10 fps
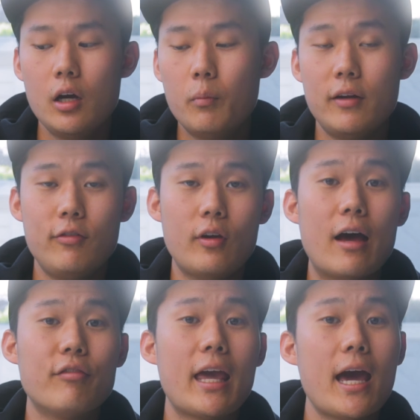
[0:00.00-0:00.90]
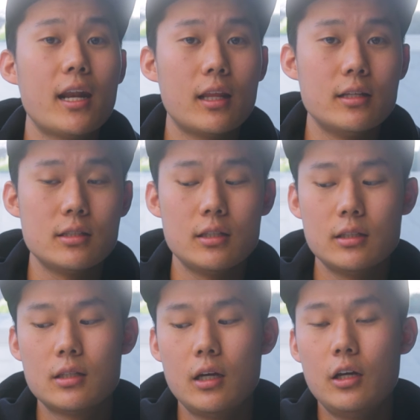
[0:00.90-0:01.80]
But if you have Canon
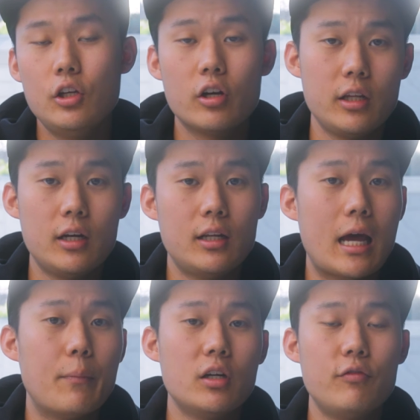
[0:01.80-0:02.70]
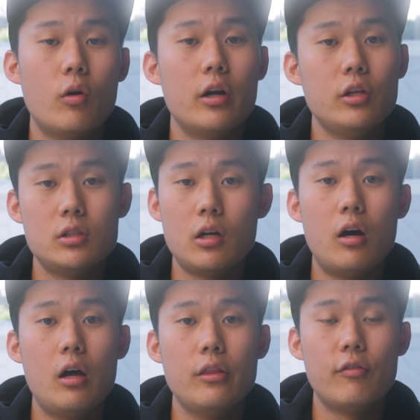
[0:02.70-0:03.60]
lenses, you're gonna need an adapter if you wanna use it
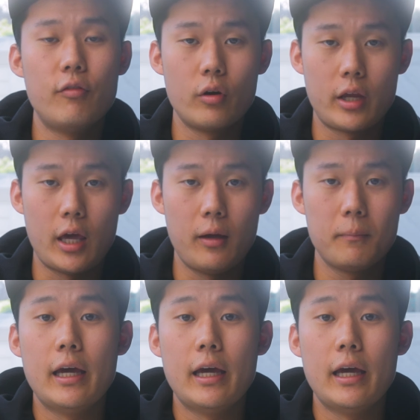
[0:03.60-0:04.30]
on the 4K.